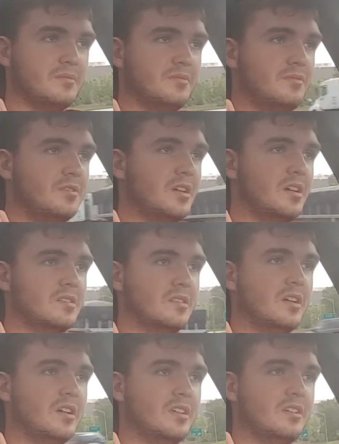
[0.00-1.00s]
if you guys
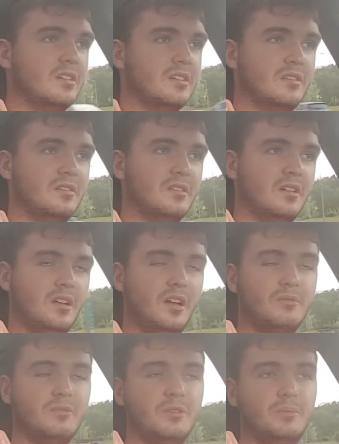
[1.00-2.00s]
like it,
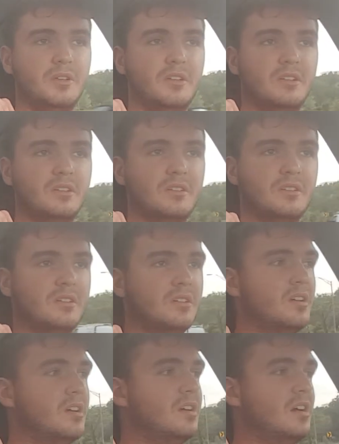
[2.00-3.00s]
I
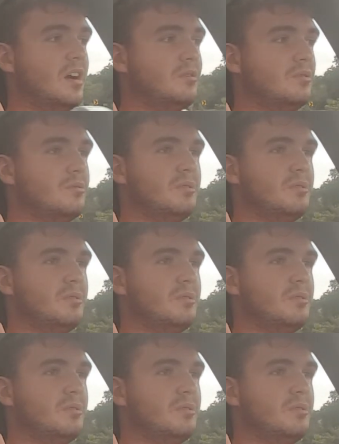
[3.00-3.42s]
will